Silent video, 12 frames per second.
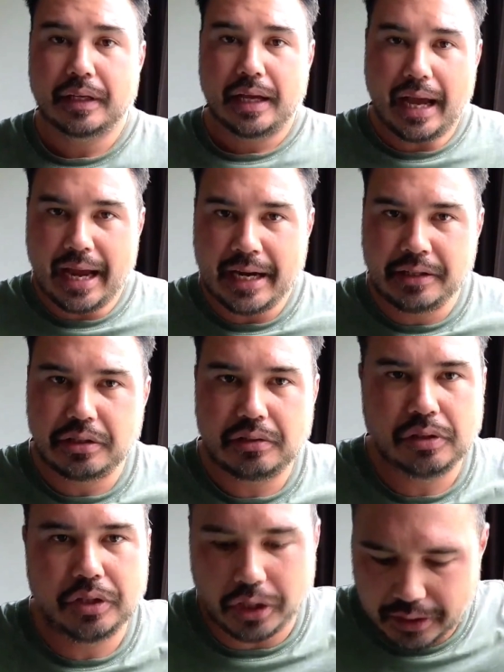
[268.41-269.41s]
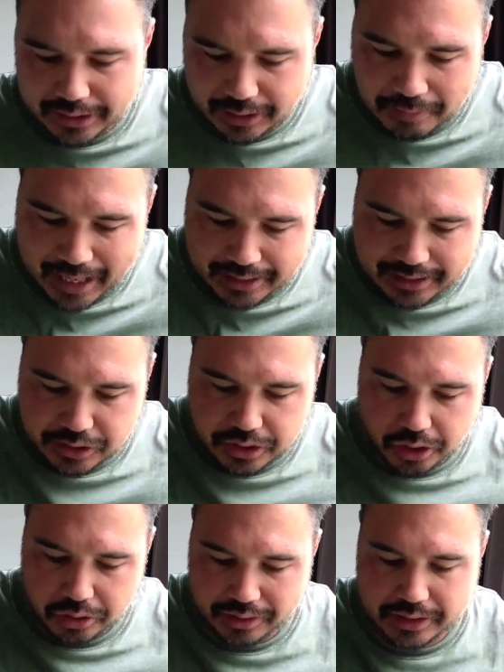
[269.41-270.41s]
And you got to think about this
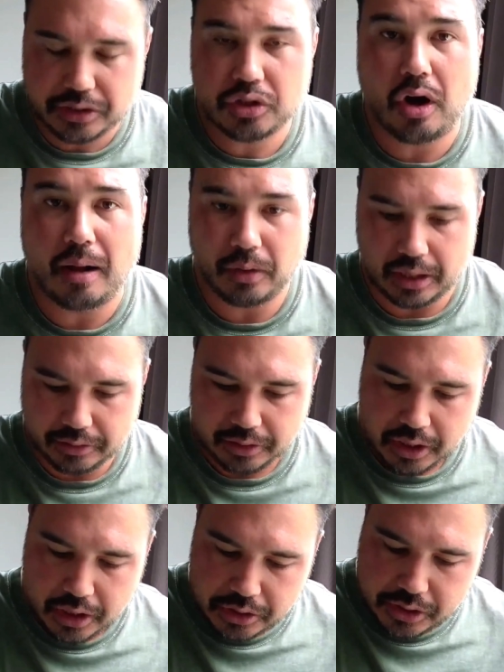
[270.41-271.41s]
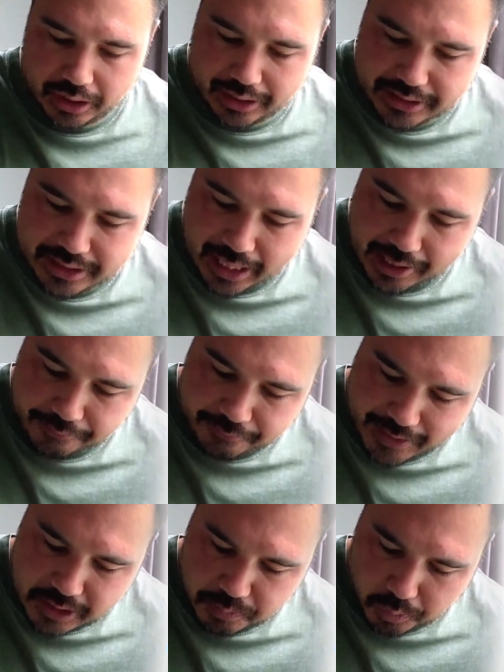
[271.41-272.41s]
circle as a timeline. So let's say
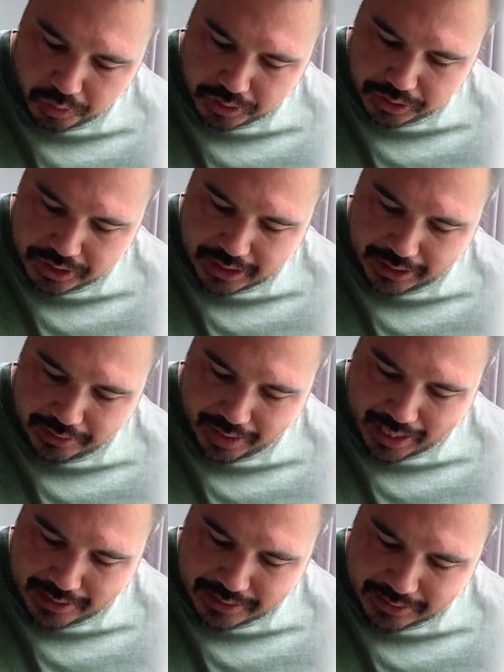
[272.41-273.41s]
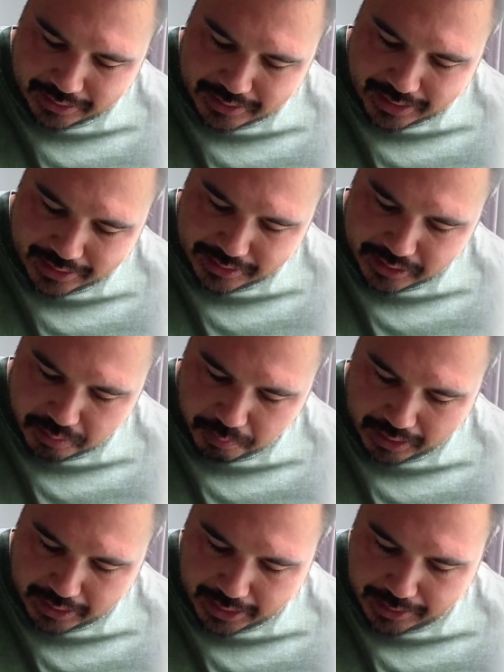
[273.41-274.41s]
Facebook, you start your ads, and let's say this is
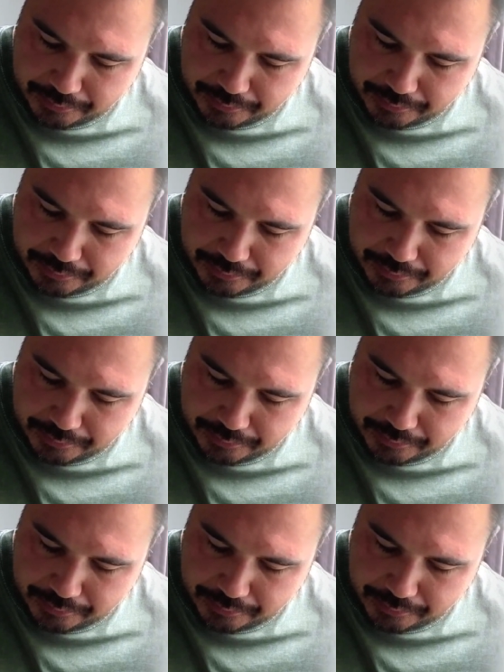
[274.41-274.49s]
Monday.